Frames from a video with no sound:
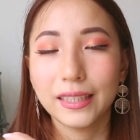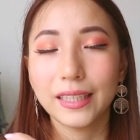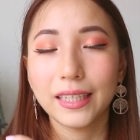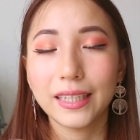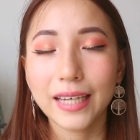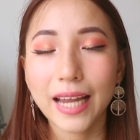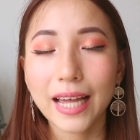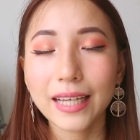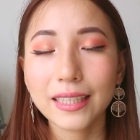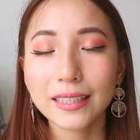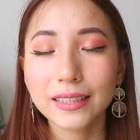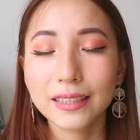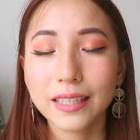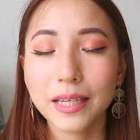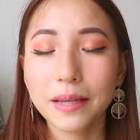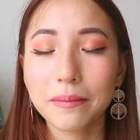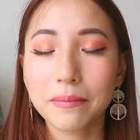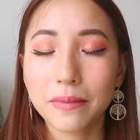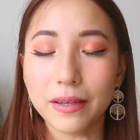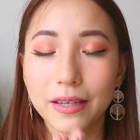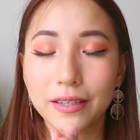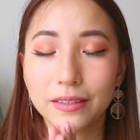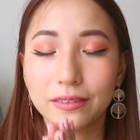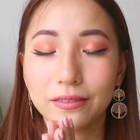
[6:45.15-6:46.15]
The next tip
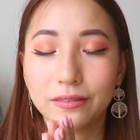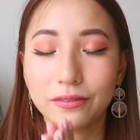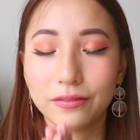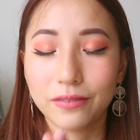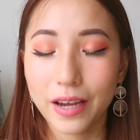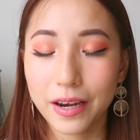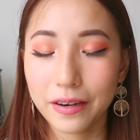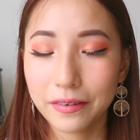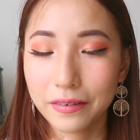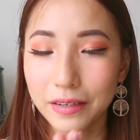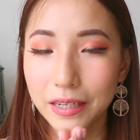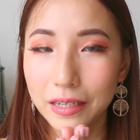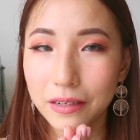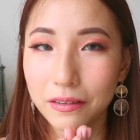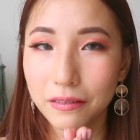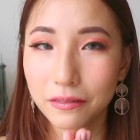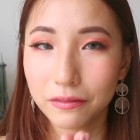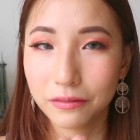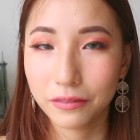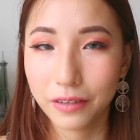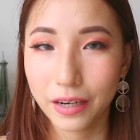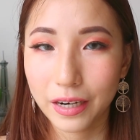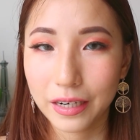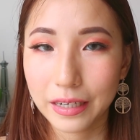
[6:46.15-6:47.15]
is
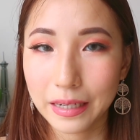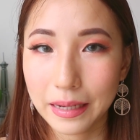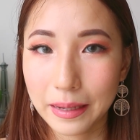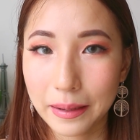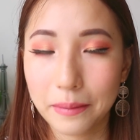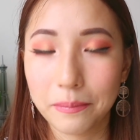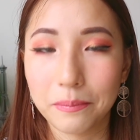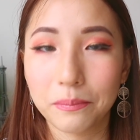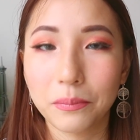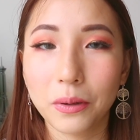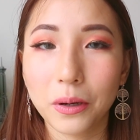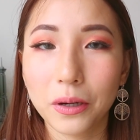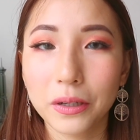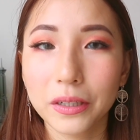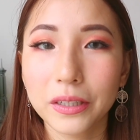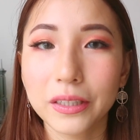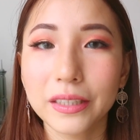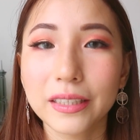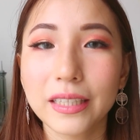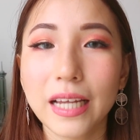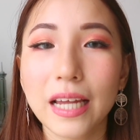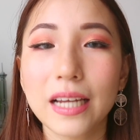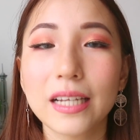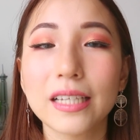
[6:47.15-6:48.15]
very
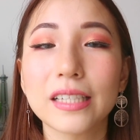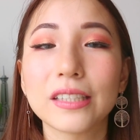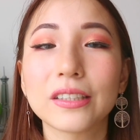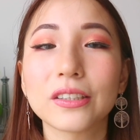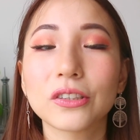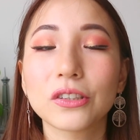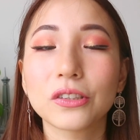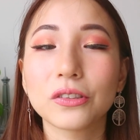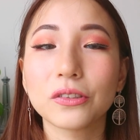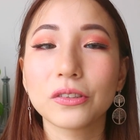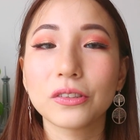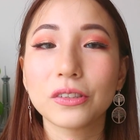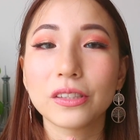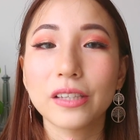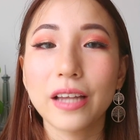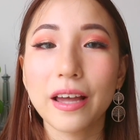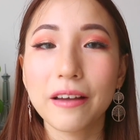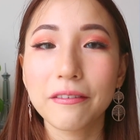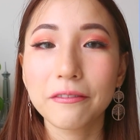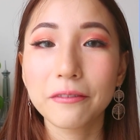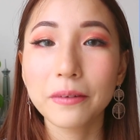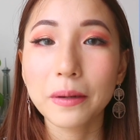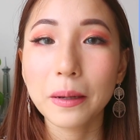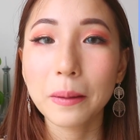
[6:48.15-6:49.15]
important, that is to
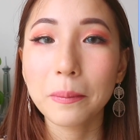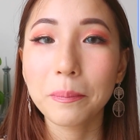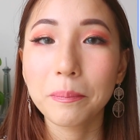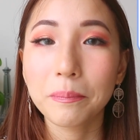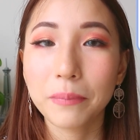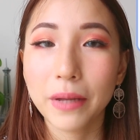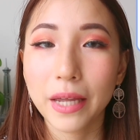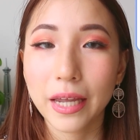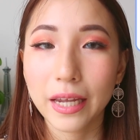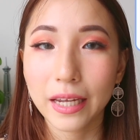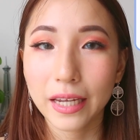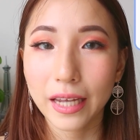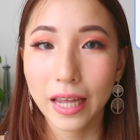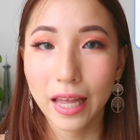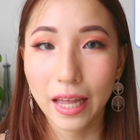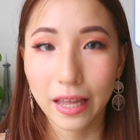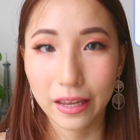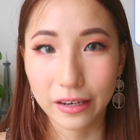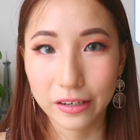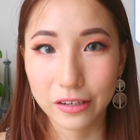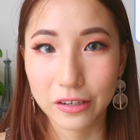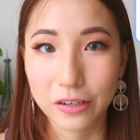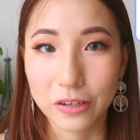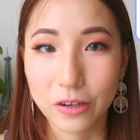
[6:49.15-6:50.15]
never pick
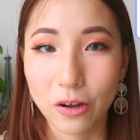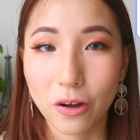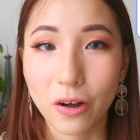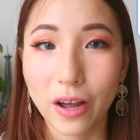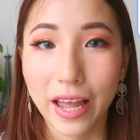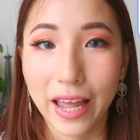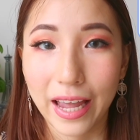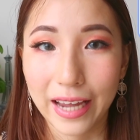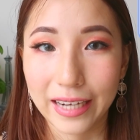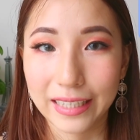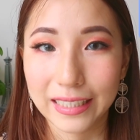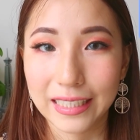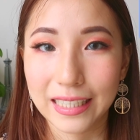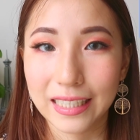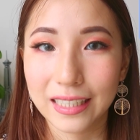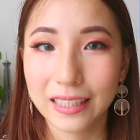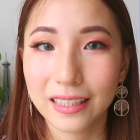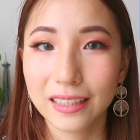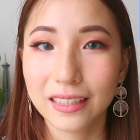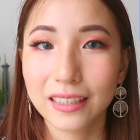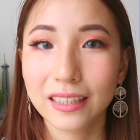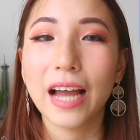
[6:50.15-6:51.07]
at your acne.